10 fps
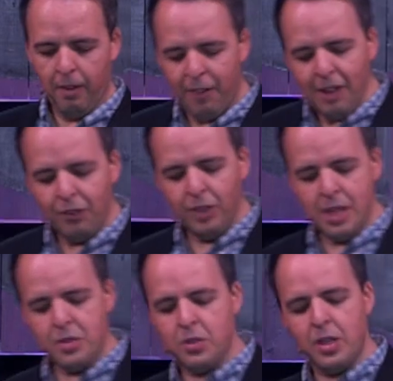
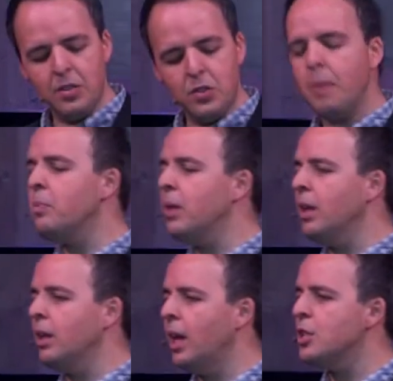Faithfulness is not
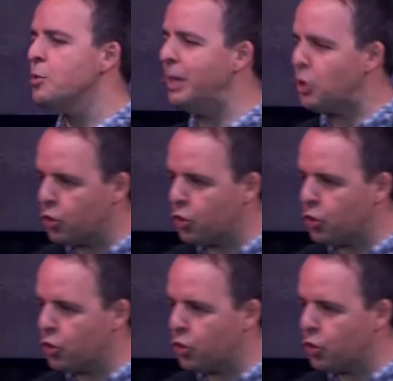something that's been